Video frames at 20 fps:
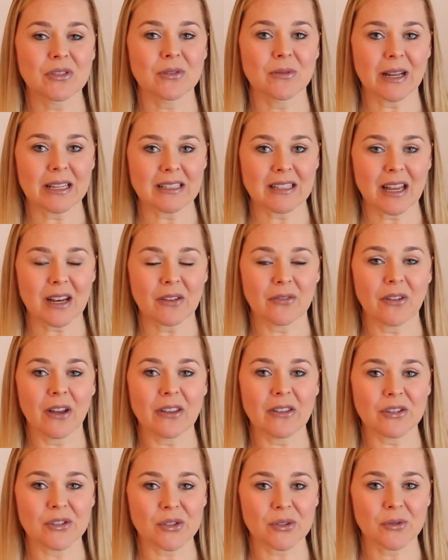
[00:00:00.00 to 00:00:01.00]
to identify
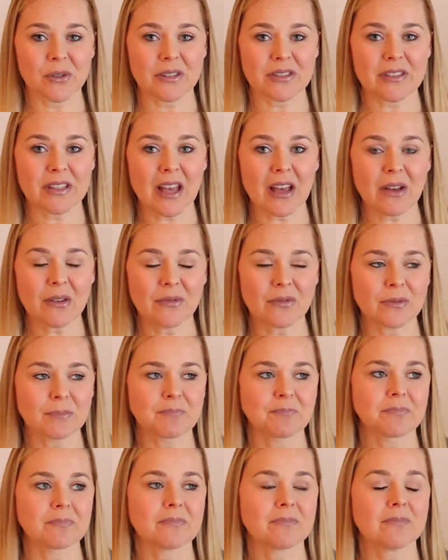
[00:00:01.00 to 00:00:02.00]
the source of,
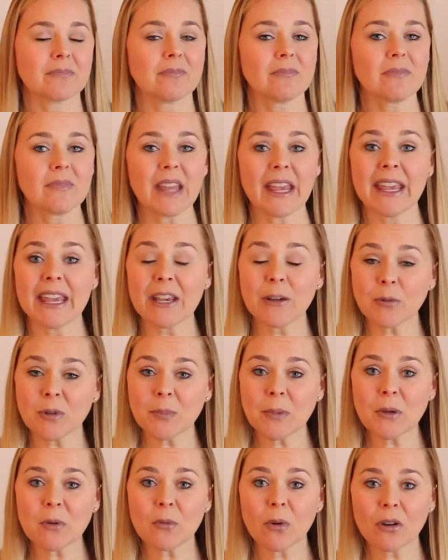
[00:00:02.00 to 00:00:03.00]
it
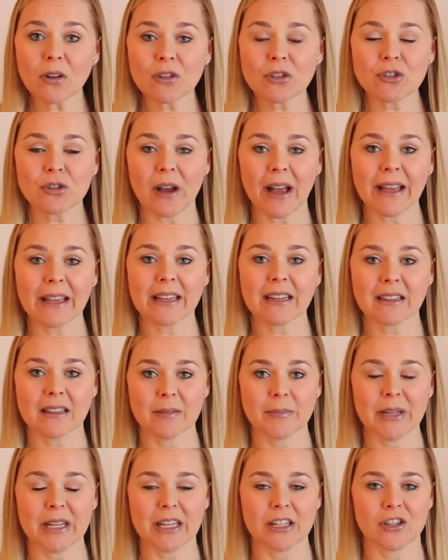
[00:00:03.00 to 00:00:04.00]
would be worth trying an
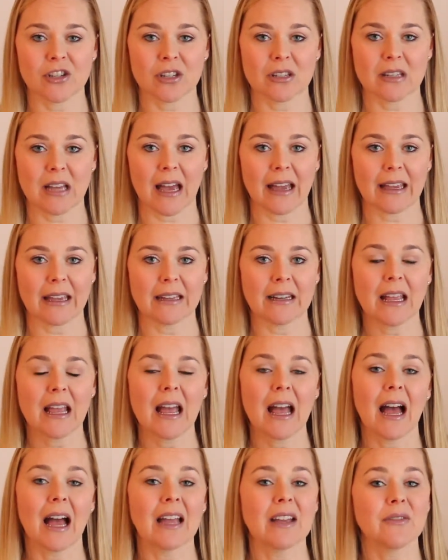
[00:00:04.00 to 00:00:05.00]
elimination diet.
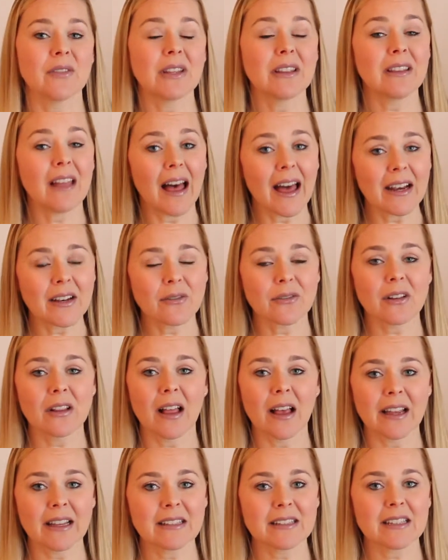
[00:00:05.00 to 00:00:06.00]
I have a lot of
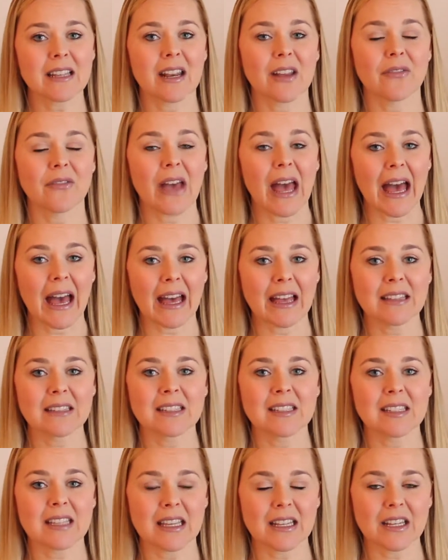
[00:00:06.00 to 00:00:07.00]
clients that have had
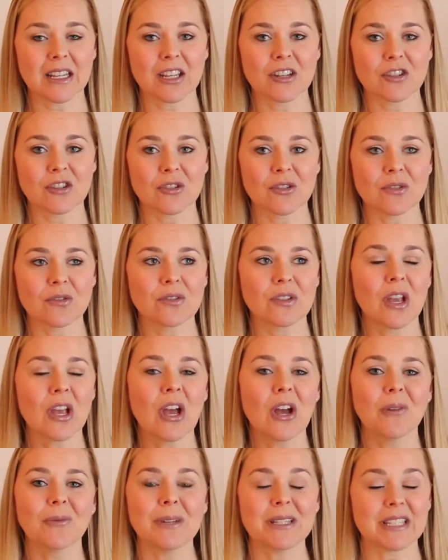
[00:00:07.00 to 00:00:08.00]
skin issues.
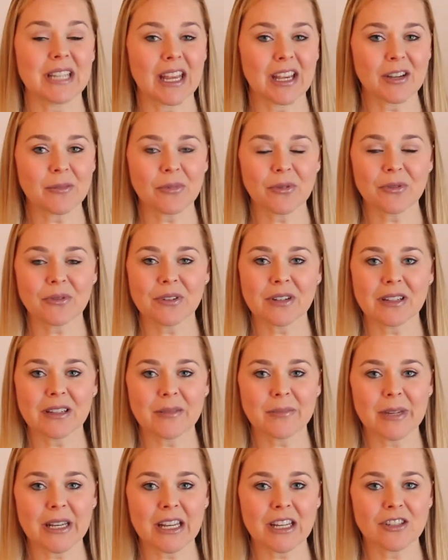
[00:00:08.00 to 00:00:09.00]
We take them through an
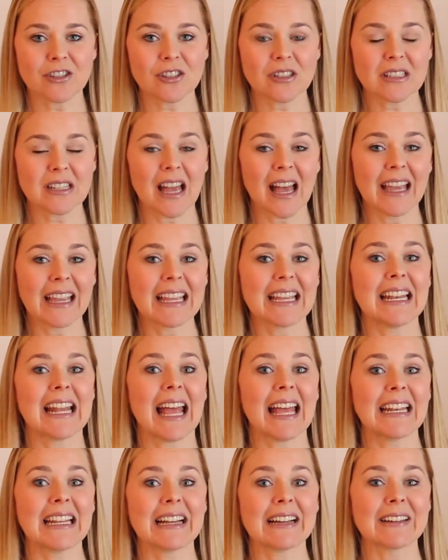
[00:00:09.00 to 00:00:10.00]
elimination diet
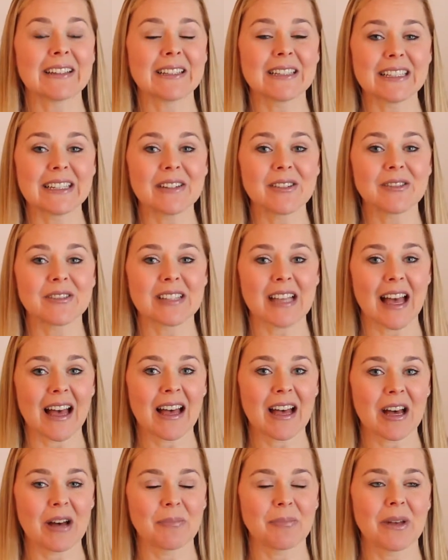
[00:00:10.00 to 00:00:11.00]
and it clears
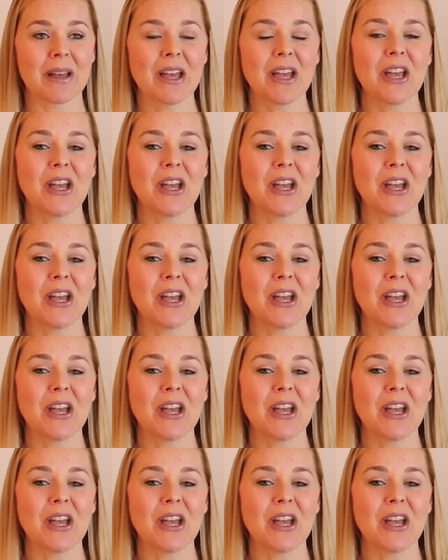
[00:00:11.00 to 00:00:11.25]
up.